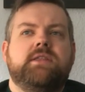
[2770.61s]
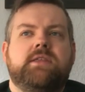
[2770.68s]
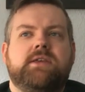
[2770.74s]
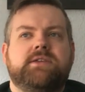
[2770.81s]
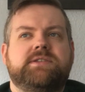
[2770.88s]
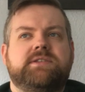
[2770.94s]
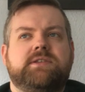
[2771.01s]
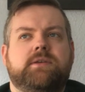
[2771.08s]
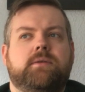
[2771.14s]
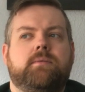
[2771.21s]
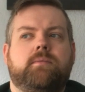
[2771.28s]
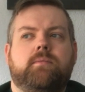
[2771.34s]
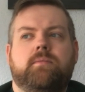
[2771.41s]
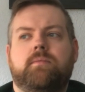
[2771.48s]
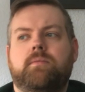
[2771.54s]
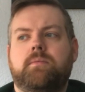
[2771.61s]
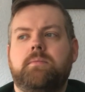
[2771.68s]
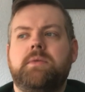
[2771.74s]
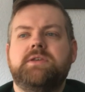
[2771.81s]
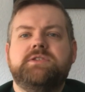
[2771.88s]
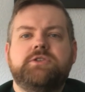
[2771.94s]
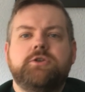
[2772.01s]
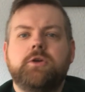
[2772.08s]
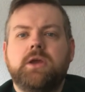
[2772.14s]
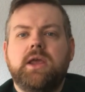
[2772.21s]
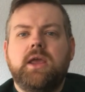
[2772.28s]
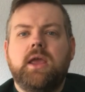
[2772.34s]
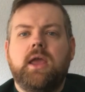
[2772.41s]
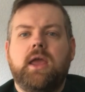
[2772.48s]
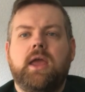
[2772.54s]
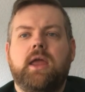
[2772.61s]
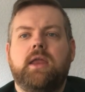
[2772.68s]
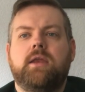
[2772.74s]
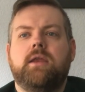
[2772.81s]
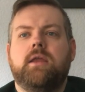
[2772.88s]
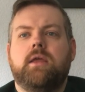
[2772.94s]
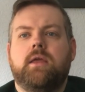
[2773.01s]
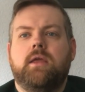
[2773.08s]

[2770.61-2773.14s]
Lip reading: this mystery and